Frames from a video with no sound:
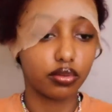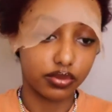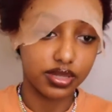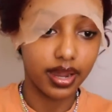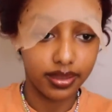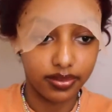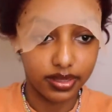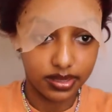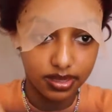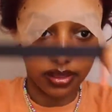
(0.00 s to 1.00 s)
tie
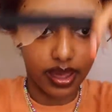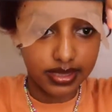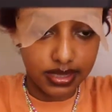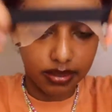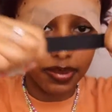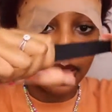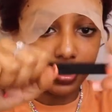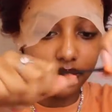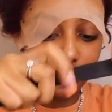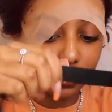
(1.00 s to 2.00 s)
this elastic
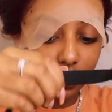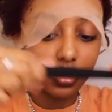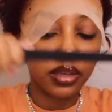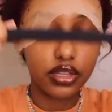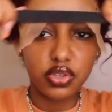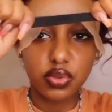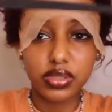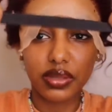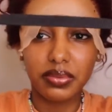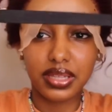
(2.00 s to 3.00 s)
band. You just
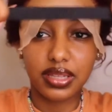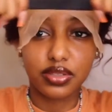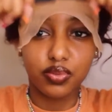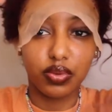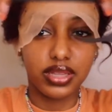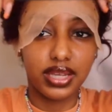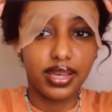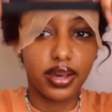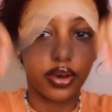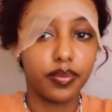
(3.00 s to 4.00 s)
want something that's
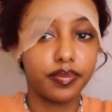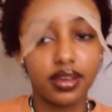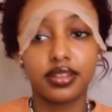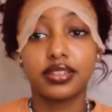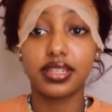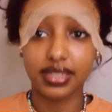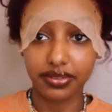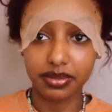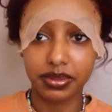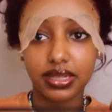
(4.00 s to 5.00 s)
really, doesn't
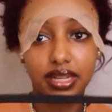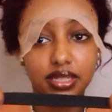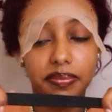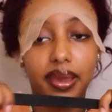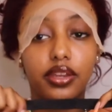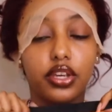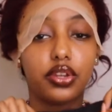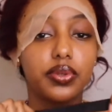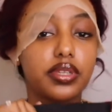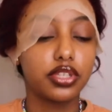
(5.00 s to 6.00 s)
have to be an elastic band. You could
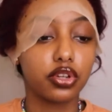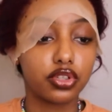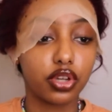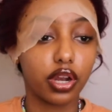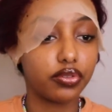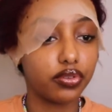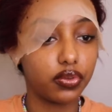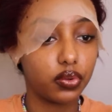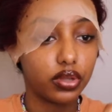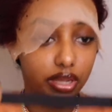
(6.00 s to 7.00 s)
use a silk scarf if
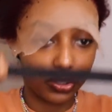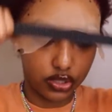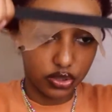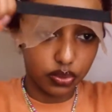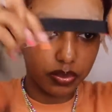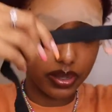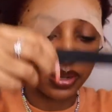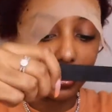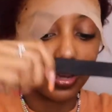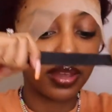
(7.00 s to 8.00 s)
you'd like to, but
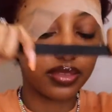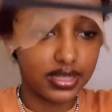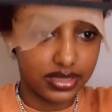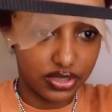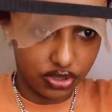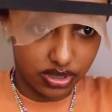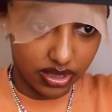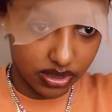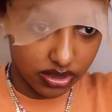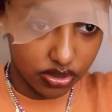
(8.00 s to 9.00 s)
this just
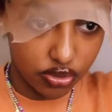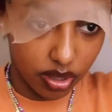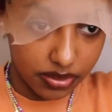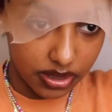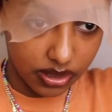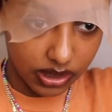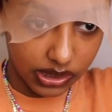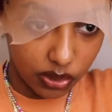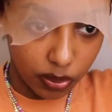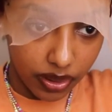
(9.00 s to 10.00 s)
gets the job done a
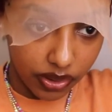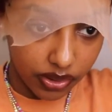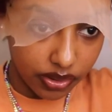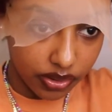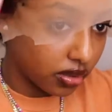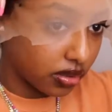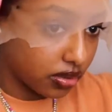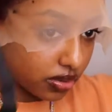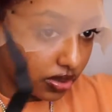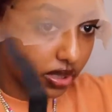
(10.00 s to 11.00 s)
little better
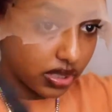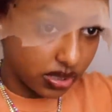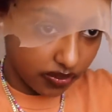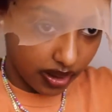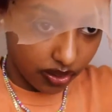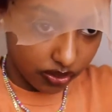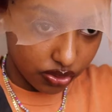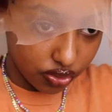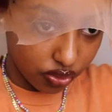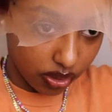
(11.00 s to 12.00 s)
just because of how
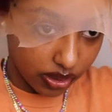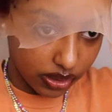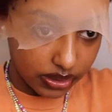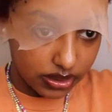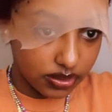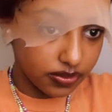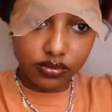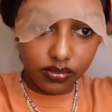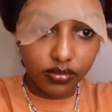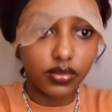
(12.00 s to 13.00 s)
strong it is.
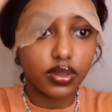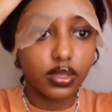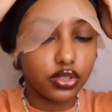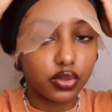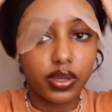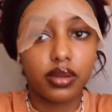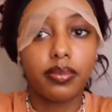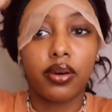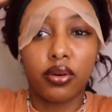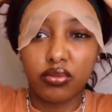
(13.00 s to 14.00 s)
And then just wait
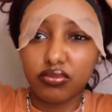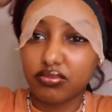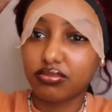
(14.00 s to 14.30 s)
about